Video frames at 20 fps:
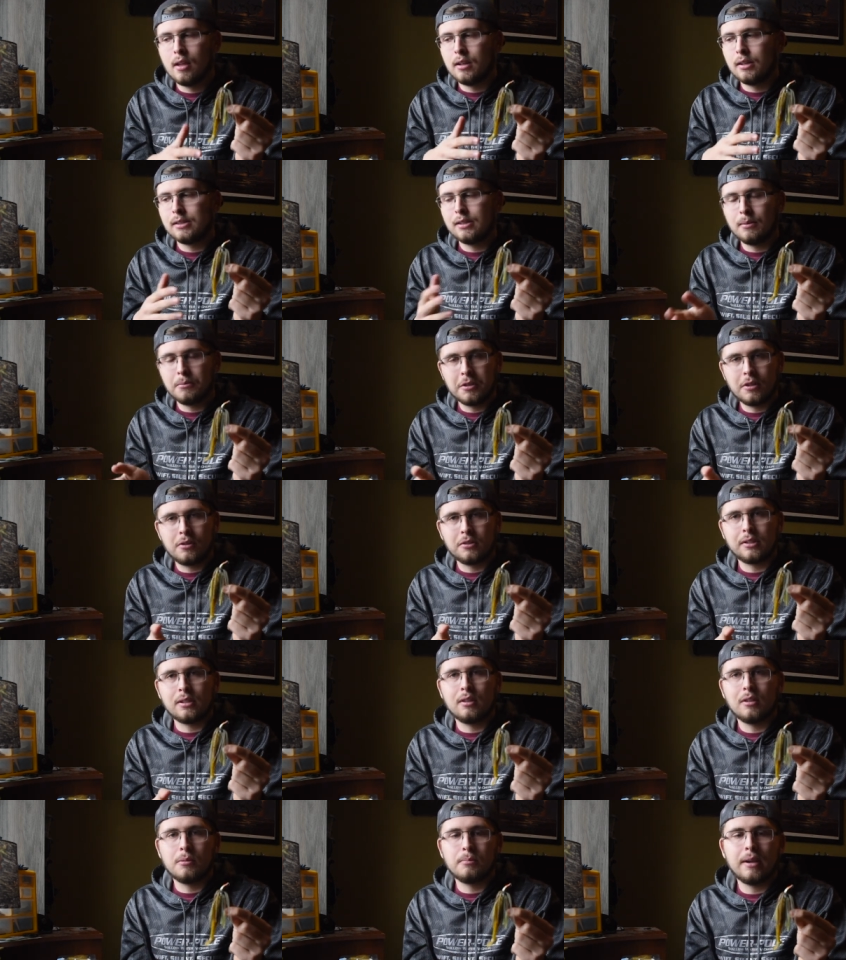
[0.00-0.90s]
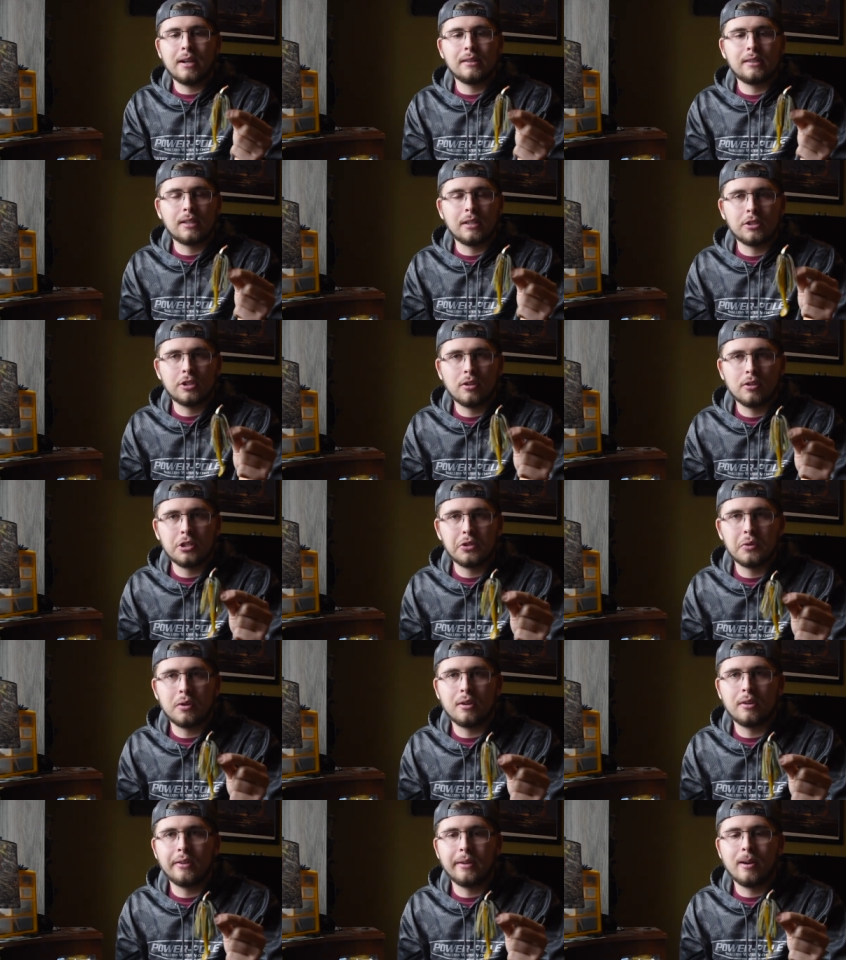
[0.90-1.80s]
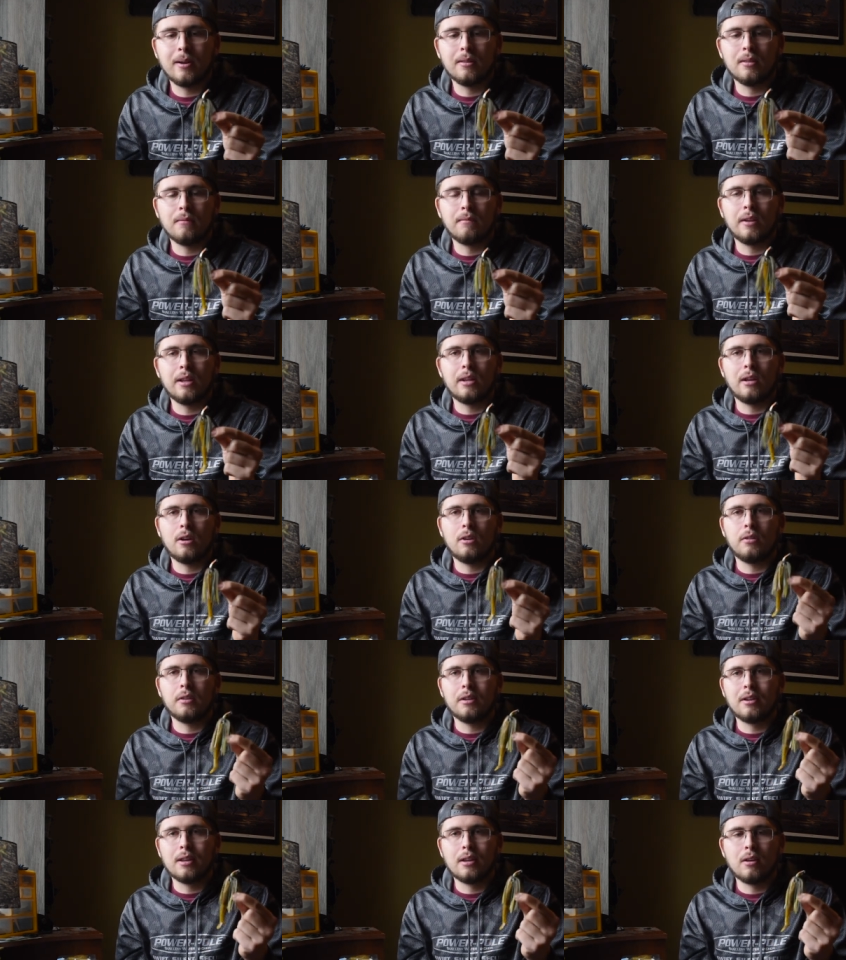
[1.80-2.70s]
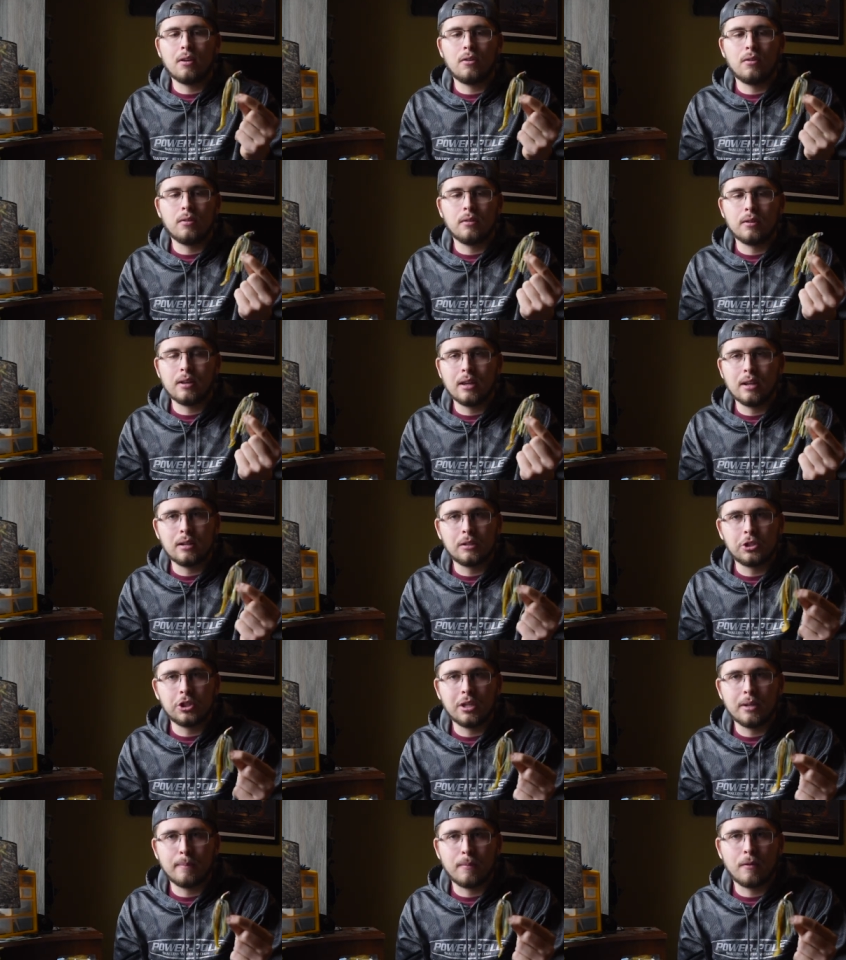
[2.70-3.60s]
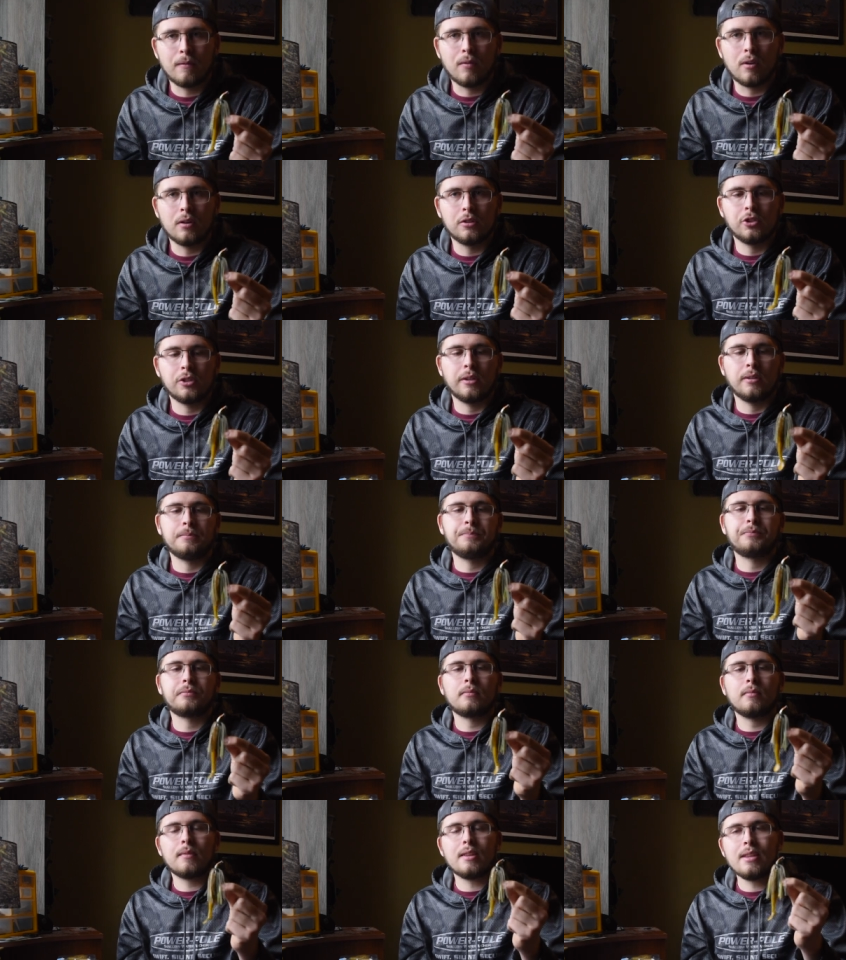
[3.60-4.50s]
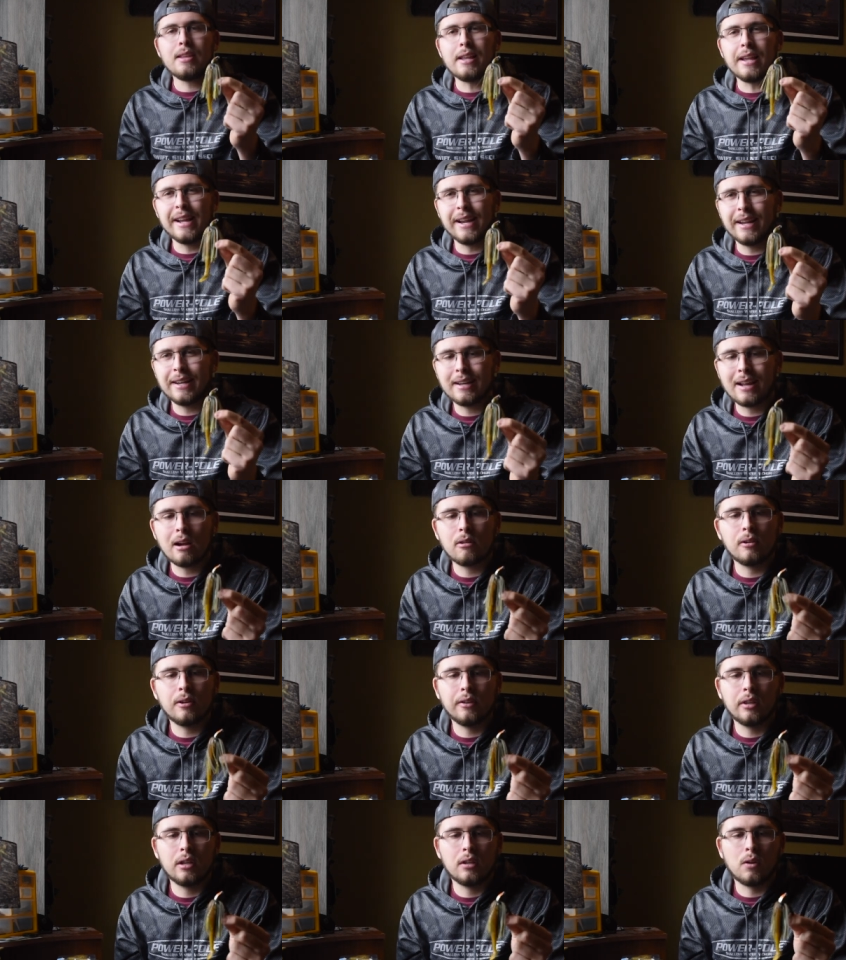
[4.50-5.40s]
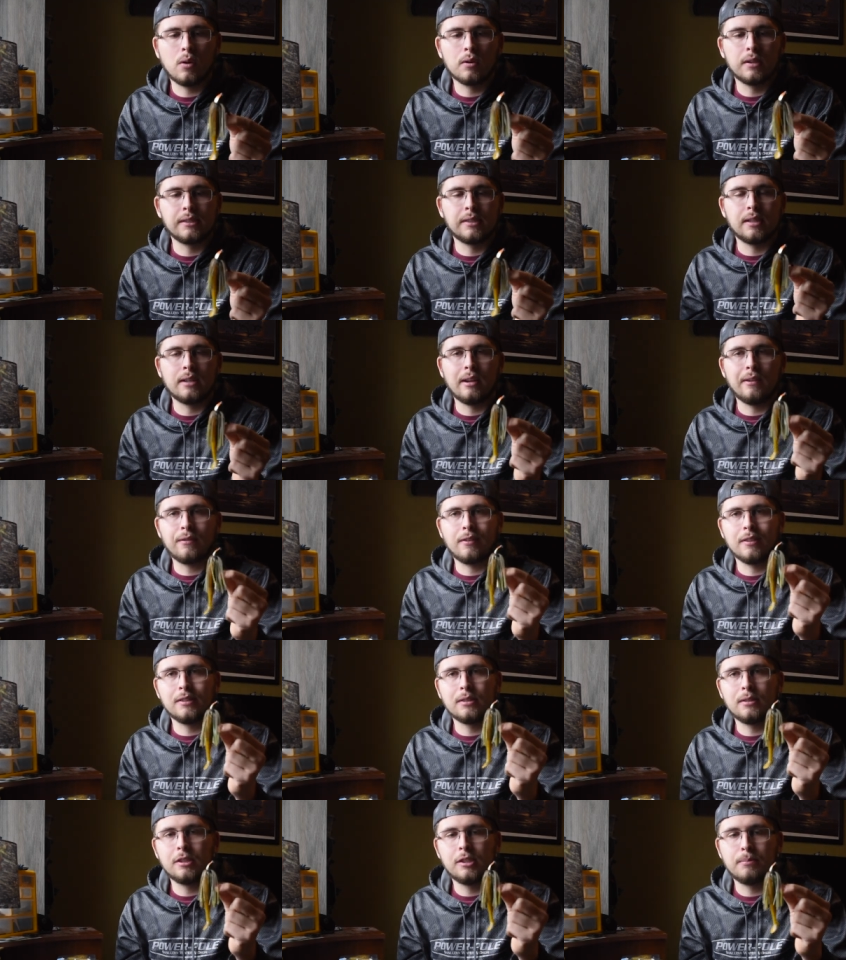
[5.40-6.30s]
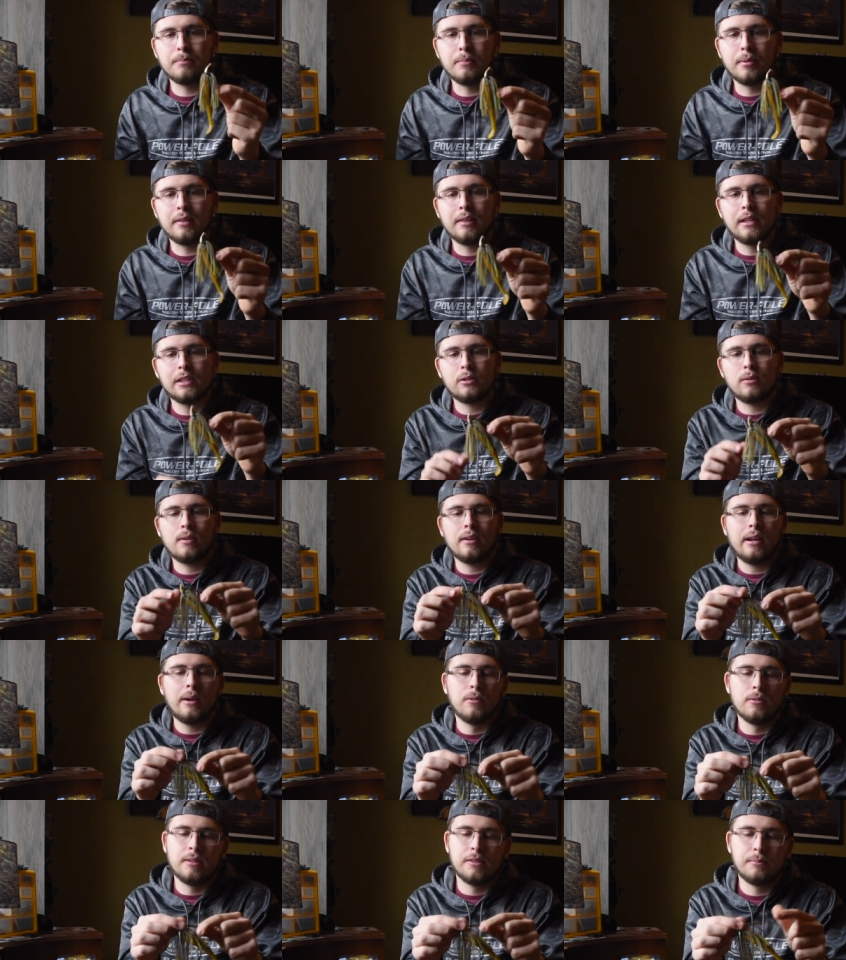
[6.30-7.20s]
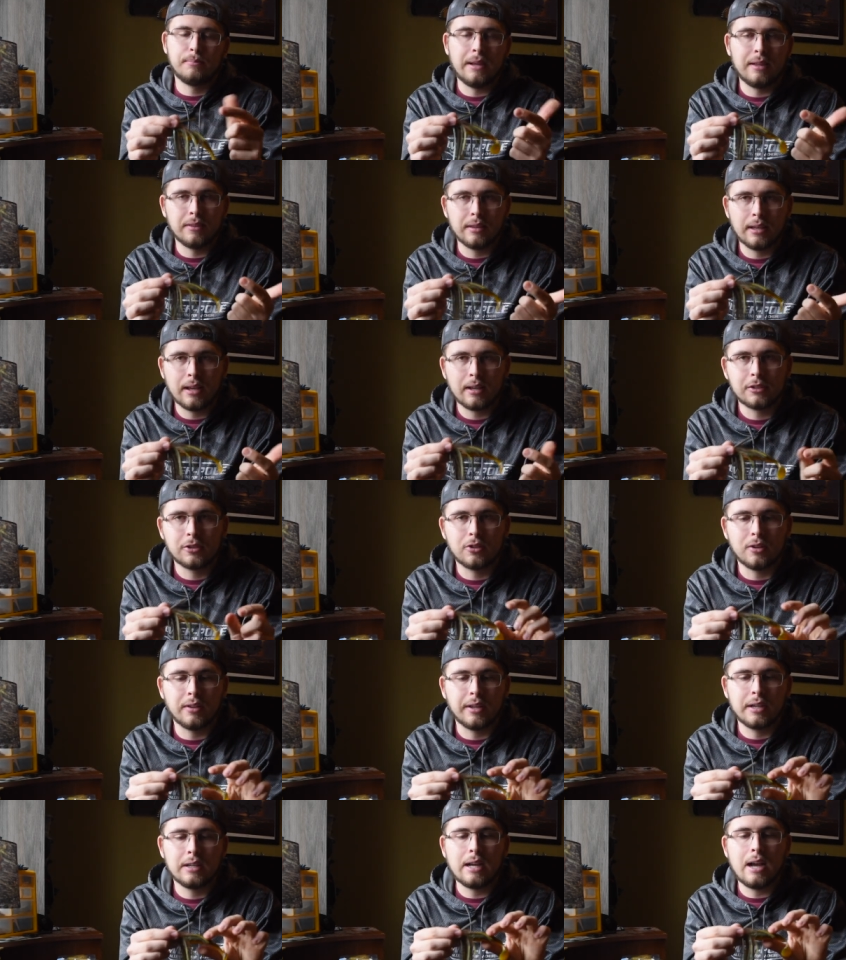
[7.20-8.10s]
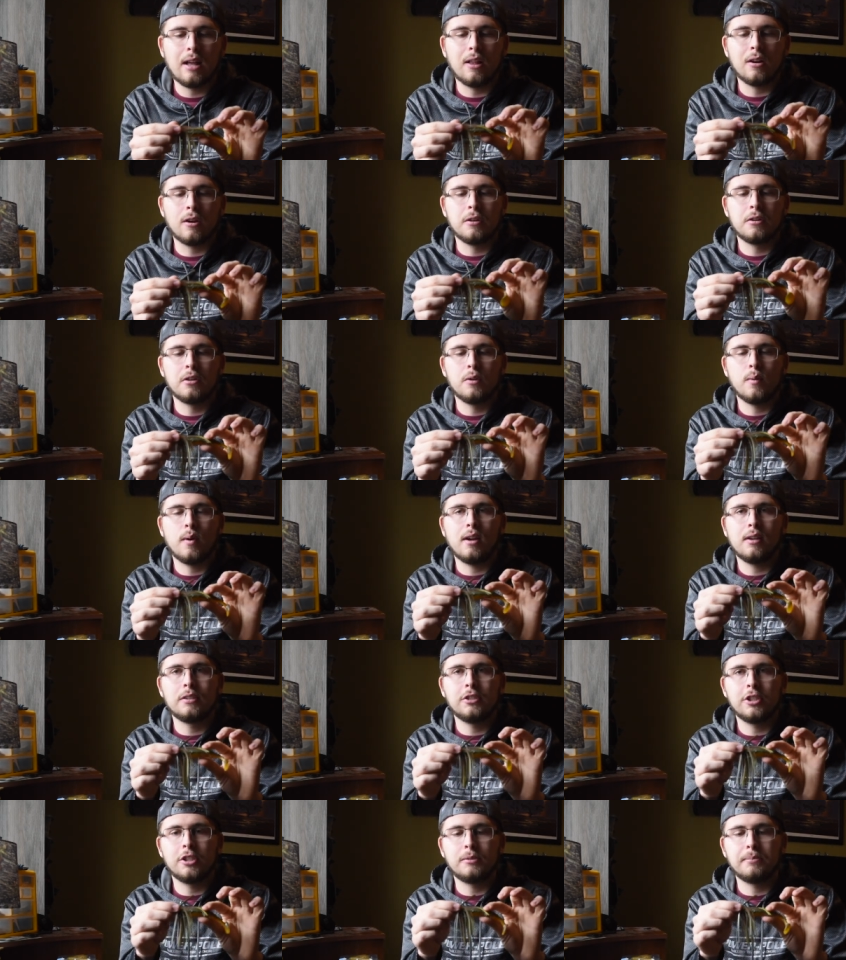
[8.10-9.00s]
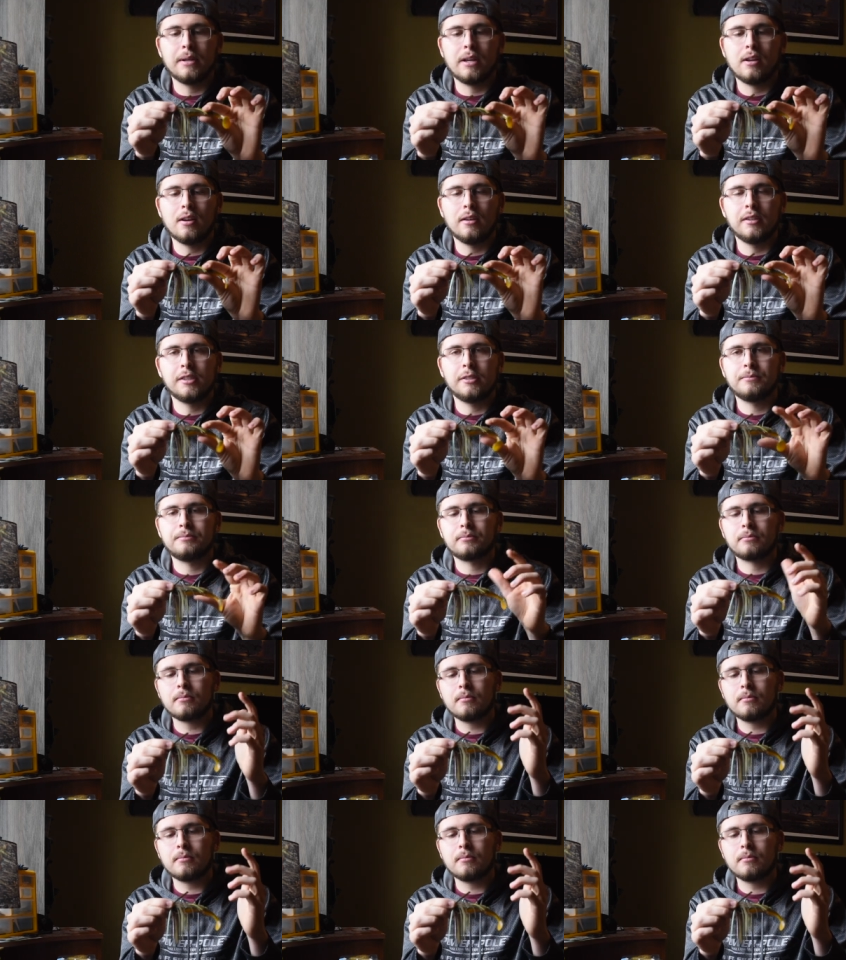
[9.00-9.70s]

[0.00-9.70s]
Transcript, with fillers: Some of those other baits I showed you earlier in the video, you can go get a cheaper version and not really notice a difference. But this one I would spend the extra like dollar or two on, just because